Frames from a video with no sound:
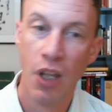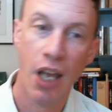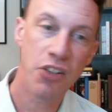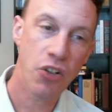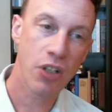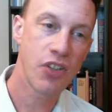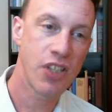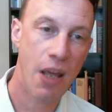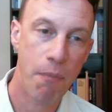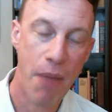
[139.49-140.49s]
I took a
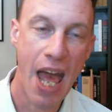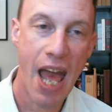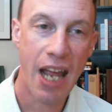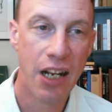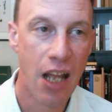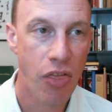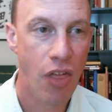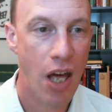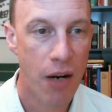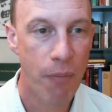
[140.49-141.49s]
step back and I
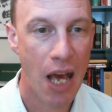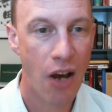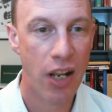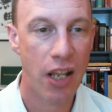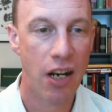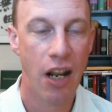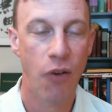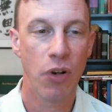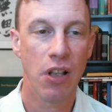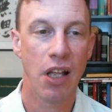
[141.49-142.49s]
thought about it and I
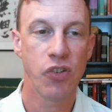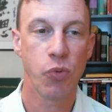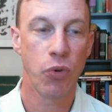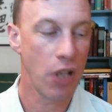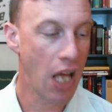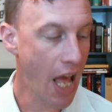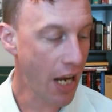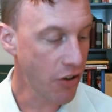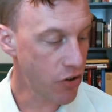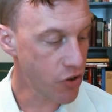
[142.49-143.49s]
realized, well,
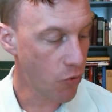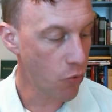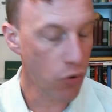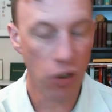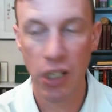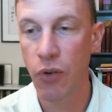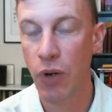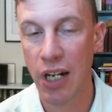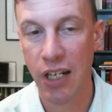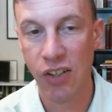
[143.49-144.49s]
actors are a really
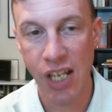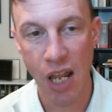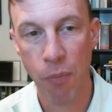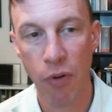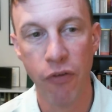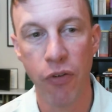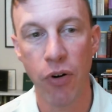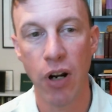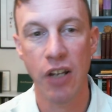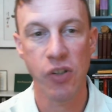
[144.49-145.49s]
great example
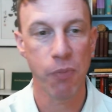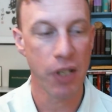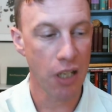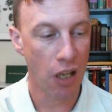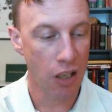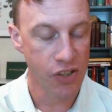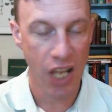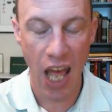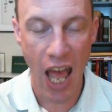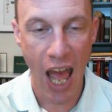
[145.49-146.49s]
for us because
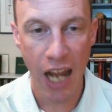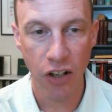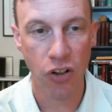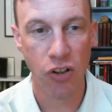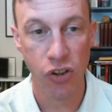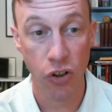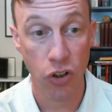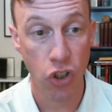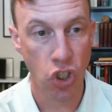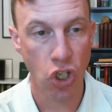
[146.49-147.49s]
actors,
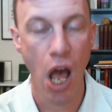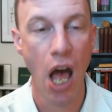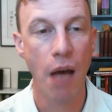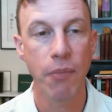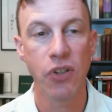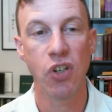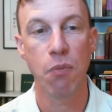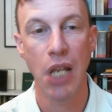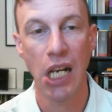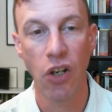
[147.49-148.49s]
their job is to
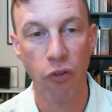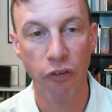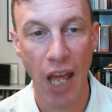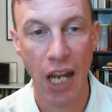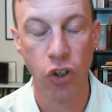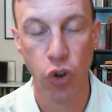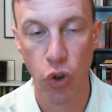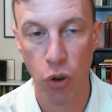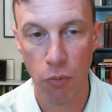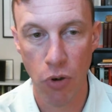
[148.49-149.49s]

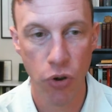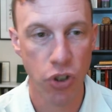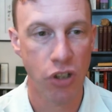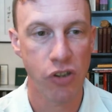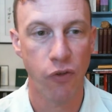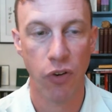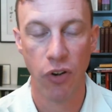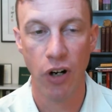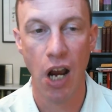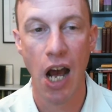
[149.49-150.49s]
manufacture emotions for
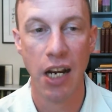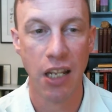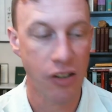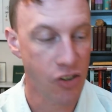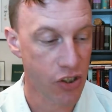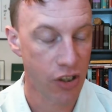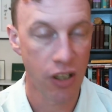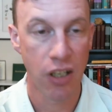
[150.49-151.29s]
their audience.